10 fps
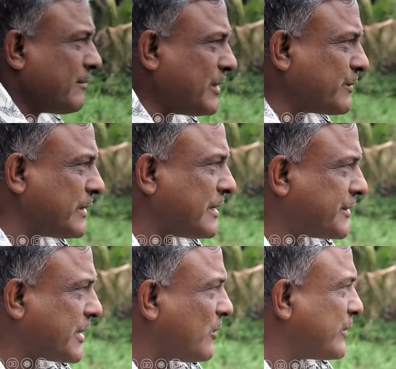But when the
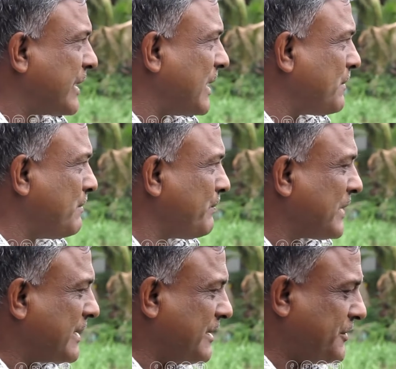drought came,
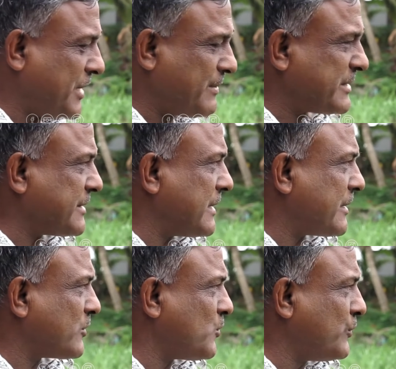it damaged the
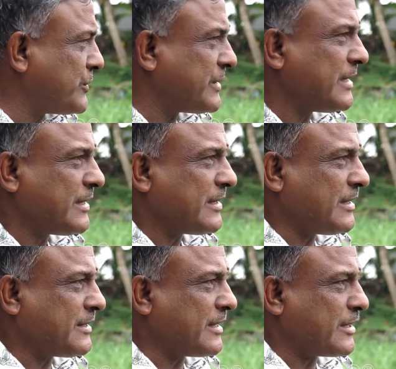rotors
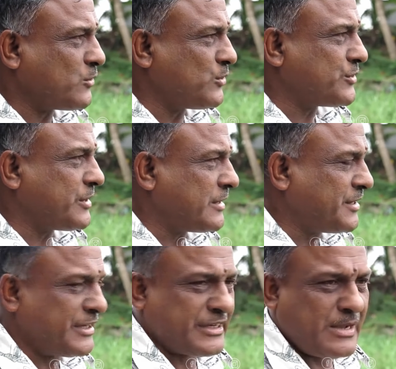and the rotors uh,
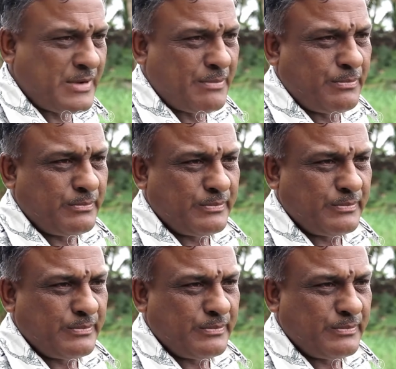didn't come up,